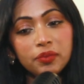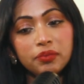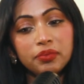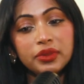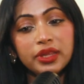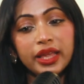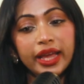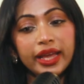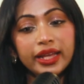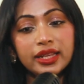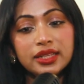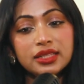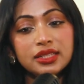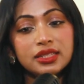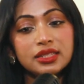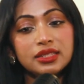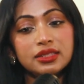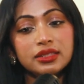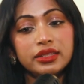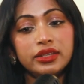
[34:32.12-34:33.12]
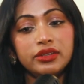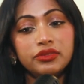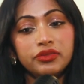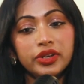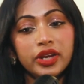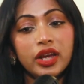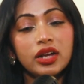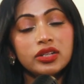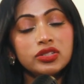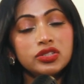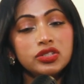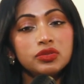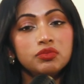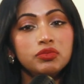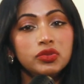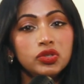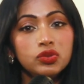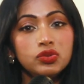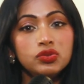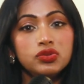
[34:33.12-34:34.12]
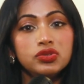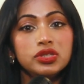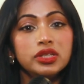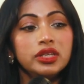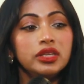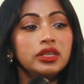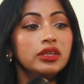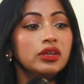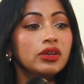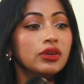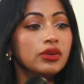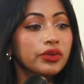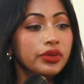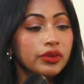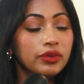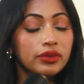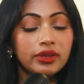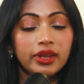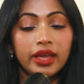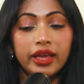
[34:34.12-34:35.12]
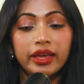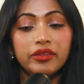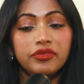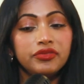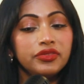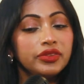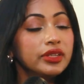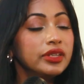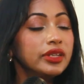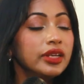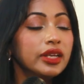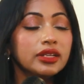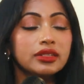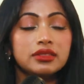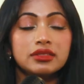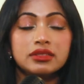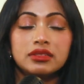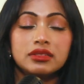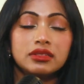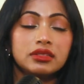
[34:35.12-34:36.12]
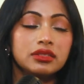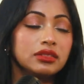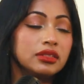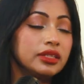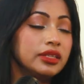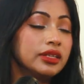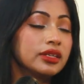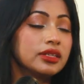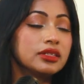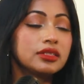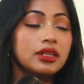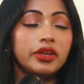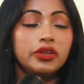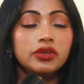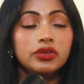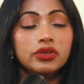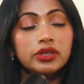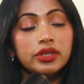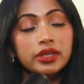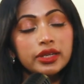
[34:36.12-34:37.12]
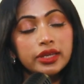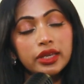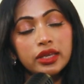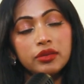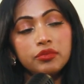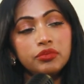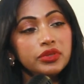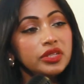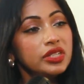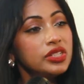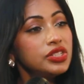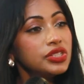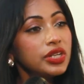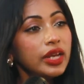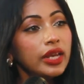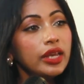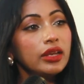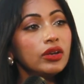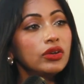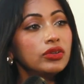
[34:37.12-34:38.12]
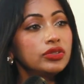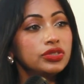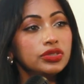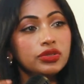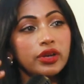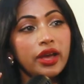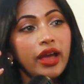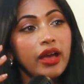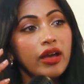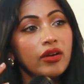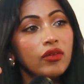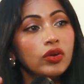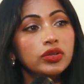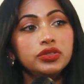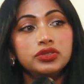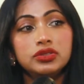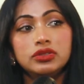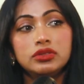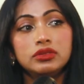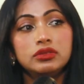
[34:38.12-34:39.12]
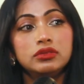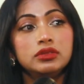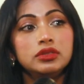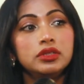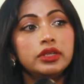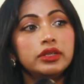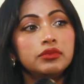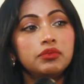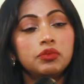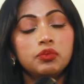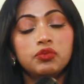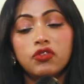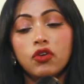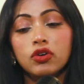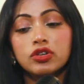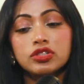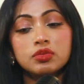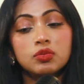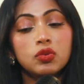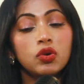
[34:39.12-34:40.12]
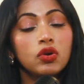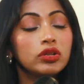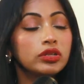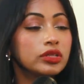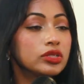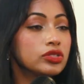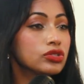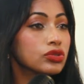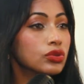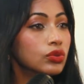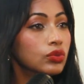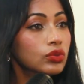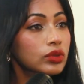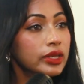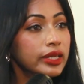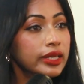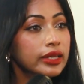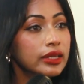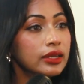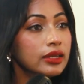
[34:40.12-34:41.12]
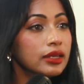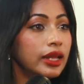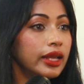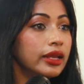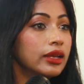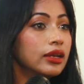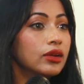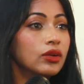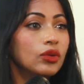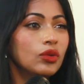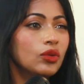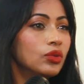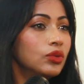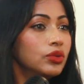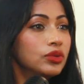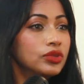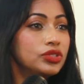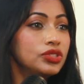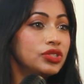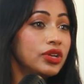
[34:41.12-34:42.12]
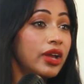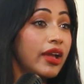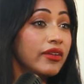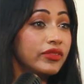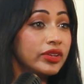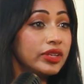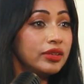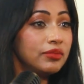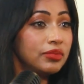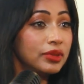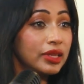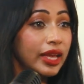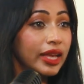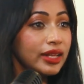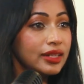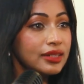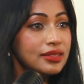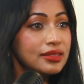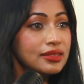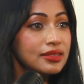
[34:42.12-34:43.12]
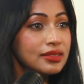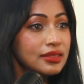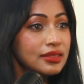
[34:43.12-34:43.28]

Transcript: plans in regards to music or your life for the next years? Are you gonna keep DJing, or do you have, or focus more on the schooling? Like, do you have any plans?